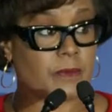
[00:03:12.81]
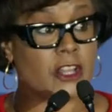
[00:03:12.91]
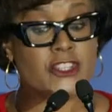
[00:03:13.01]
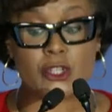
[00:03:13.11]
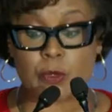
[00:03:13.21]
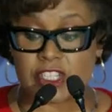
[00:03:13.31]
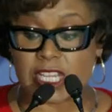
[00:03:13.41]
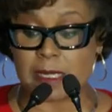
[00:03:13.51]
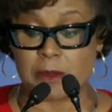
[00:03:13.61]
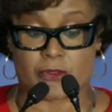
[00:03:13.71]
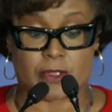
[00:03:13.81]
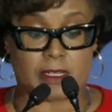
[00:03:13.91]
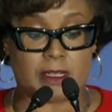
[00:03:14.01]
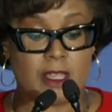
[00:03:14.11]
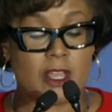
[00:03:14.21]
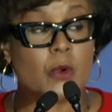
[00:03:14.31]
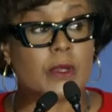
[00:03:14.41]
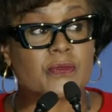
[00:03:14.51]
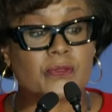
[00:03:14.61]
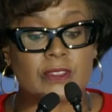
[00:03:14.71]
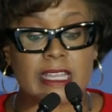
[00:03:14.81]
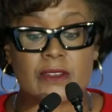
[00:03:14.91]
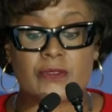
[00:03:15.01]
a Jewish immigrant who had fled